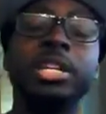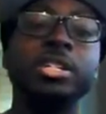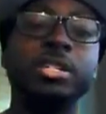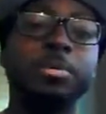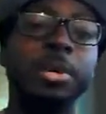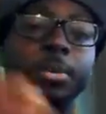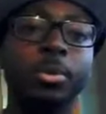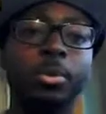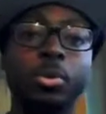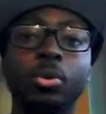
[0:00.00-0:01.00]
these
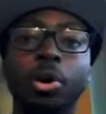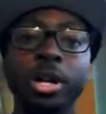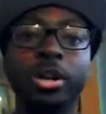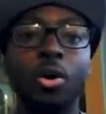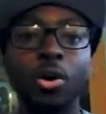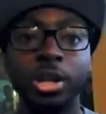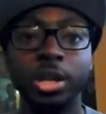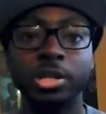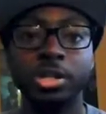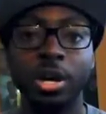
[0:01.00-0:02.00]
people who are in the
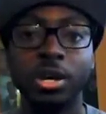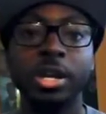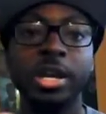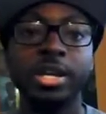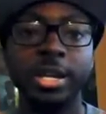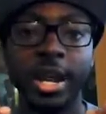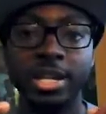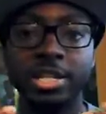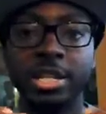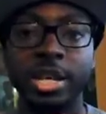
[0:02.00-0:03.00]
audience can
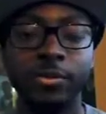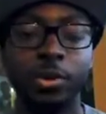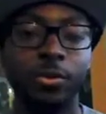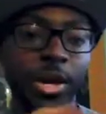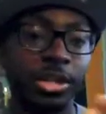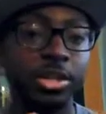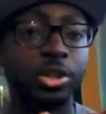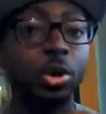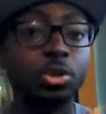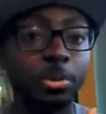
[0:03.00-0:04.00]
actually give you advice,
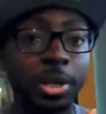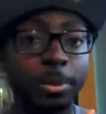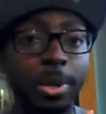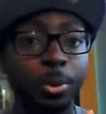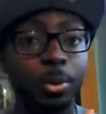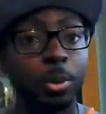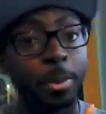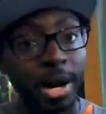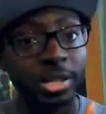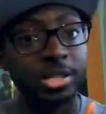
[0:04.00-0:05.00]
because those will be the people who will
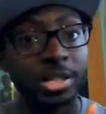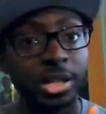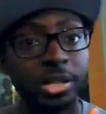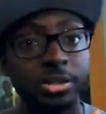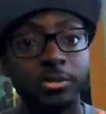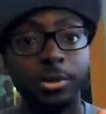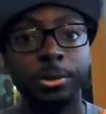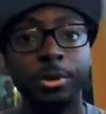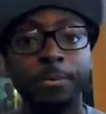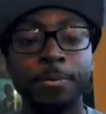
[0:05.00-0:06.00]
buy your CDs
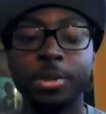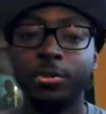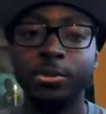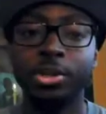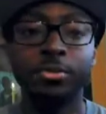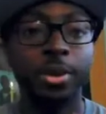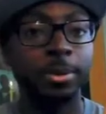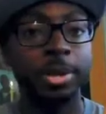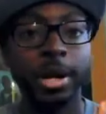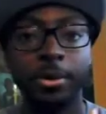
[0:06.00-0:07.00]
from you. Your friends and
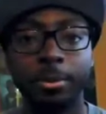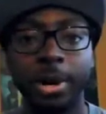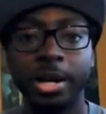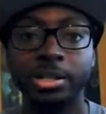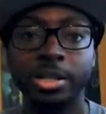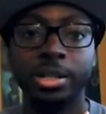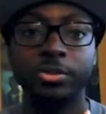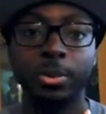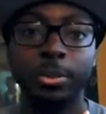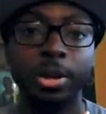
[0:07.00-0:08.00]
family are not going to buy your
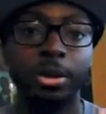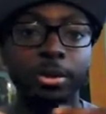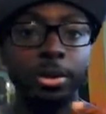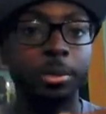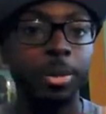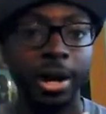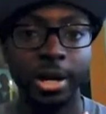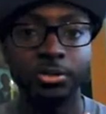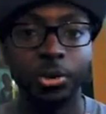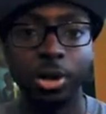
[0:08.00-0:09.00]
CDs from you. They'll
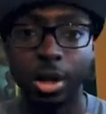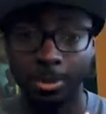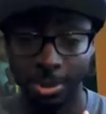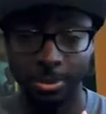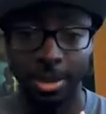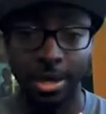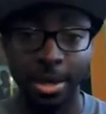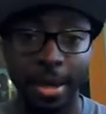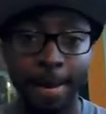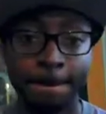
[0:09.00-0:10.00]
probably ask for a hookup or something
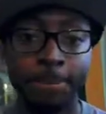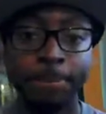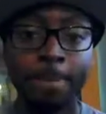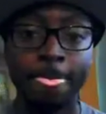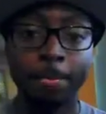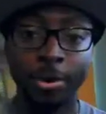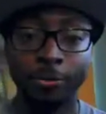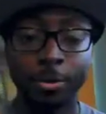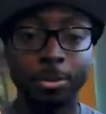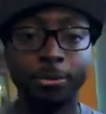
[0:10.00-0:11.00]
like that. But
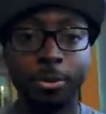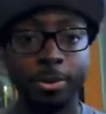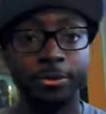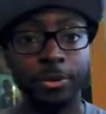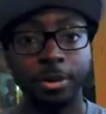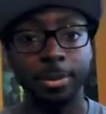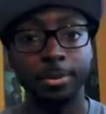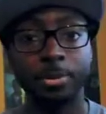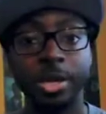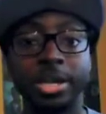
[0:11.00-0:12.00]
if you're performing in front of
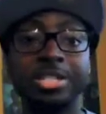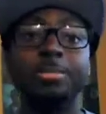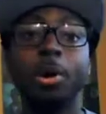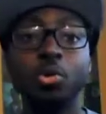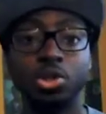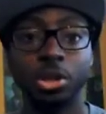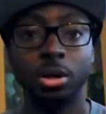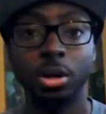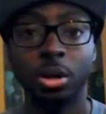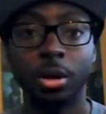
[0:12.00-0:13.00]
people, getting
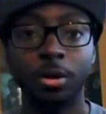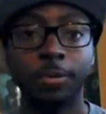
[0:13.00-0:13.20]
exposure,